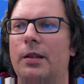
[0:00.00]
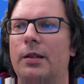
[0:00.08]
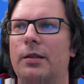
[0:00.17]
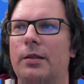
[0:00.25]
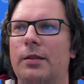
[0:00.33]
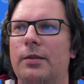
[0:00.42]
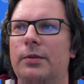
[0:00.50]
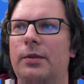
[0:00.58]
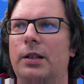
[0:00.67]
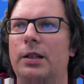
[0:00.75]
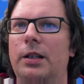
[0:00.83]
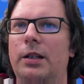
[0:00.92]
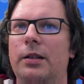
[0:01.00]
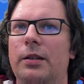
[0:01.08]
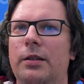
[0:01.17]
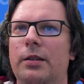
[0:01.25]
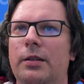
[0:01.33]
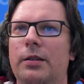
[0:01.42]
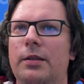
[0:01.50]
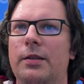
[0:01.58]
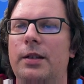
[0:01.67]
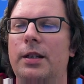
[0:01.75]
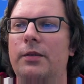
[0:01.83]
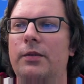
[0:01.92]
So click
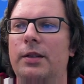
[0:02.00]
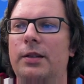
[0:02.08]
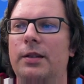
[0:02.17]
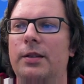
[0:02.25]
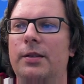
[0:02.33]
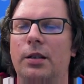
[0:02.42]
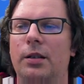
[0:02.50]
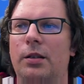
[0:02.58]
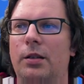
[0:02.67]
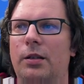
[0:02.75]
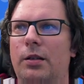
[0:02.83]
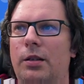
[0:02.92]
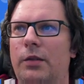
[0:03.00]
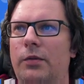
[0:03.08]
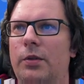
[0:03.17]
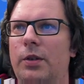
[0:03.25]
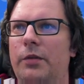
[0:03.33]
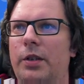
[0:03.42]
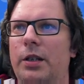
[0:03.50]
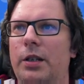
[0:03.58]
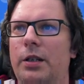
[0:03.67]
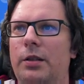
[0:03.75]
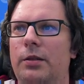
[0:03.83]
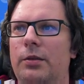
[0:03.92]
save, and that's If you
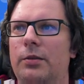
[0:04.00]
navigate to the